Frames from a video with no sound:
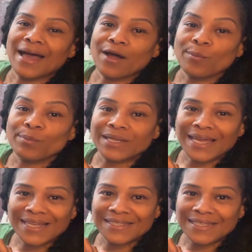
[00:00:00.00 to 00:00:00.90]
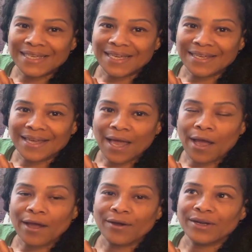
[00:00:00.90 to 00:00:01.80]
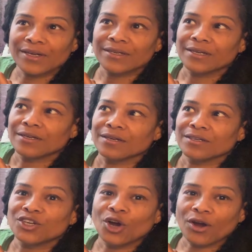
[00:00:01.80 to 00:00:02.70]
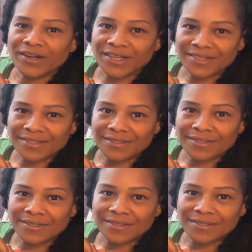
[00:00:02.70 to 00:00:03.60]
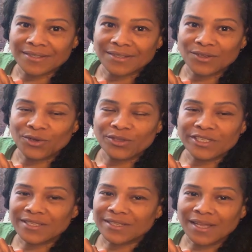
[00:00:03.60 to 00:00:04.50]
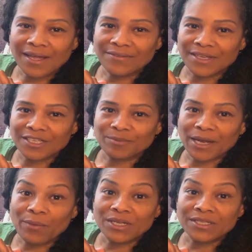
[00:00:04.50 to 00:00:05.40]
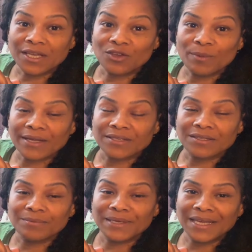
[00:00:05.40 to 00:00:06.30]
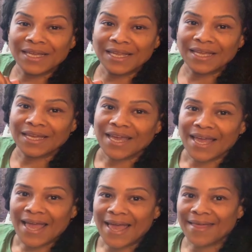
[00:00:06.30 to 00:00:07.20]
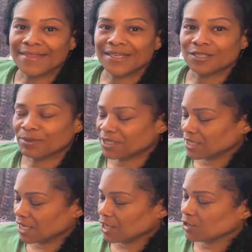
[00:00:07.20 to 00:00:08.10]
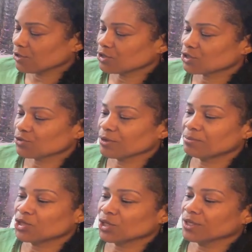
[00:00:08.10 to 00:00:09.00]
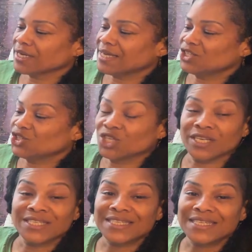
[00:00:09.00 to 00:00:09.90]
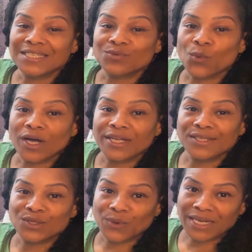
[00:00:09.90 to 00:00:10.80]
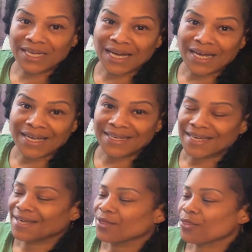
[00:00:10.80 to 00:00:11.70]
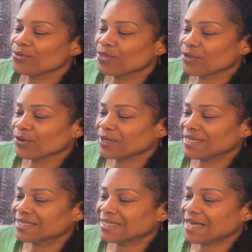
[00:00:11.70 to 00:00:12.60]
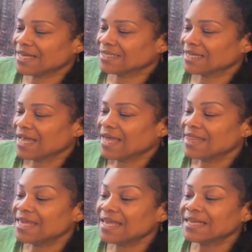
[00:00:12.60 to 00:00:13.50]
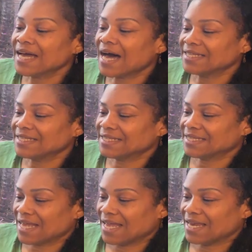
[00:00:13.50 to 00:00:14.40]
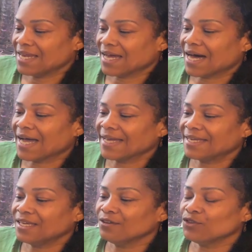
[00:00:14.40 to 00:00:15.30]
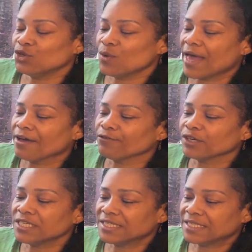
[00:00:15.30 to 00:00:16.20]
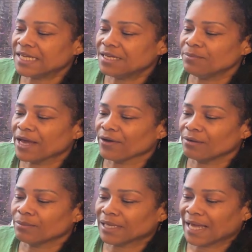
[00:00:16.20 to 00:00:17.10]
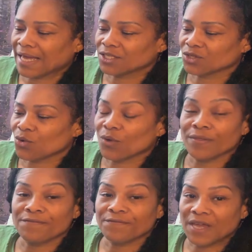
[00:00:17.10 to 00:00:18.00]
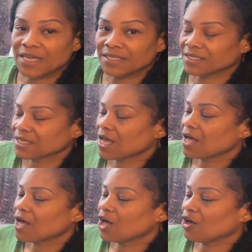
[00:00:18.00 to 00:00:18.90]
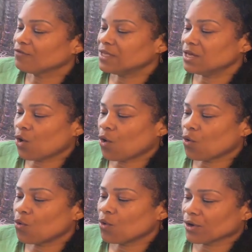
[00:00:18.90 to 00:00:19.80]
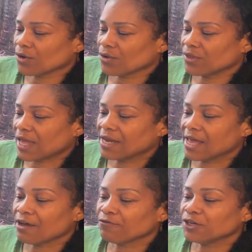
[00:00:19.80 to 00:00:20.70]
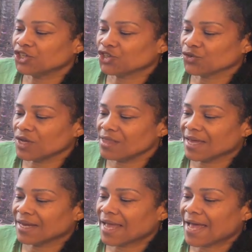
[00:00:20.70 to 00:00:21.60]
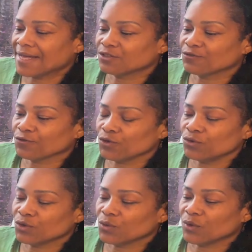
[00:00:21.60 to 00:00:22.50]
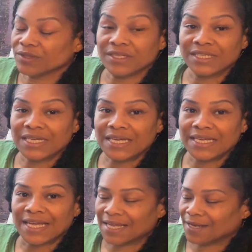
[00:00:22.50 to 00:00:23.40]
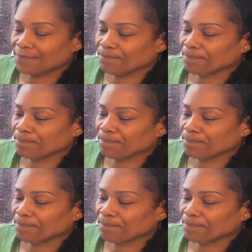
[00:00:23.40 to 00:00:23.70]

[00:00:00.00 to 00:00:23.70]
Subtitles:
our planting, our gardens. It says a lot of things, but I want to take you back to the beginning. And this particular scripture is Genesis 1:29 through 30. It says, Then God said, I give you every seed bearing plant on the face of the whole earth, and every tree that has fruit with seed in it.